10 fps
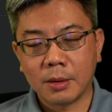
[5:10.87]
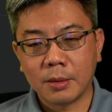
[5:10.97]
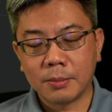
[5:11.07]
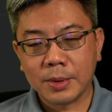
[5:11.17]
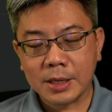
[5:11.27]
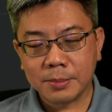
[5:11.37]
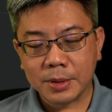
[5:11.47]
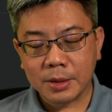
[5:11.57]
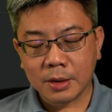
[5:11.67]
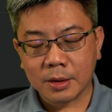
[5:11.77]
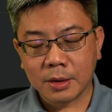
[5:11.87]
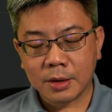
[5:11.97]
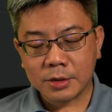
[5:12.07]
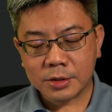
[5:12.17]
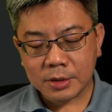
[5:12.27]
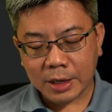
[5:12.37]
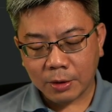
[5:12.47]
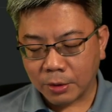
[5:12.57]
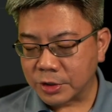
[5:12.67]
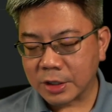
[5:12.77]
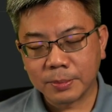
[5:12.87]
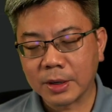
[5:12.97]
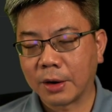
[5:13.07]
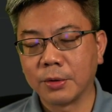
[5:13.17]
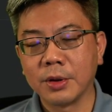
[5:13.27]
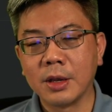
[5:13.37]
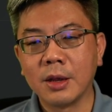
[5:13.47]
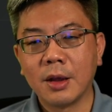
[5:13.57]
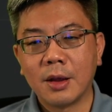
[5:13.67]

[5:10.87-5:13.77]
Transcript: and like all gentlemen ROE,